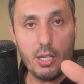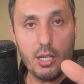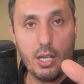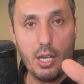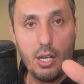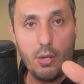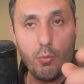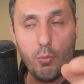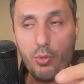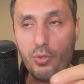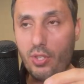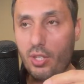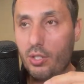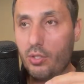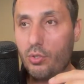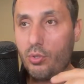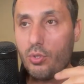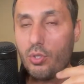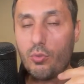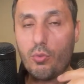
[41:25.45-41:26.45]
and within
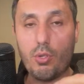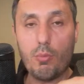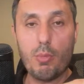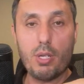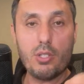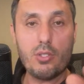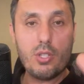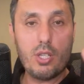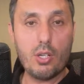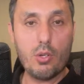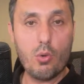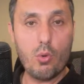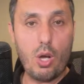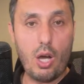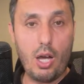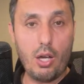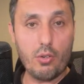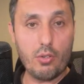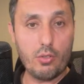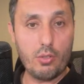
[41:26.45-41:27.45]
2 to 3 months, they go
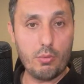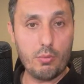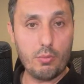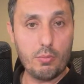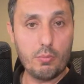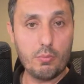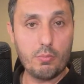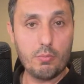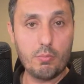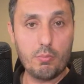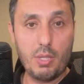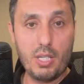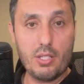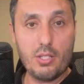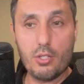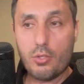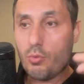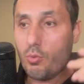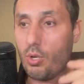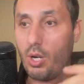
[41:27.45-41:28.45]
out of the
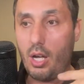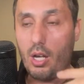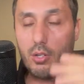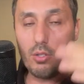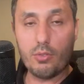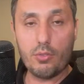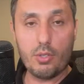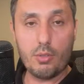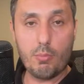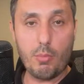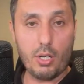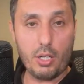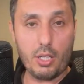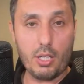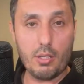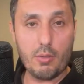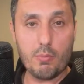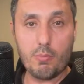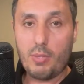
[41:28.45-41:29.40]
business or out of the market.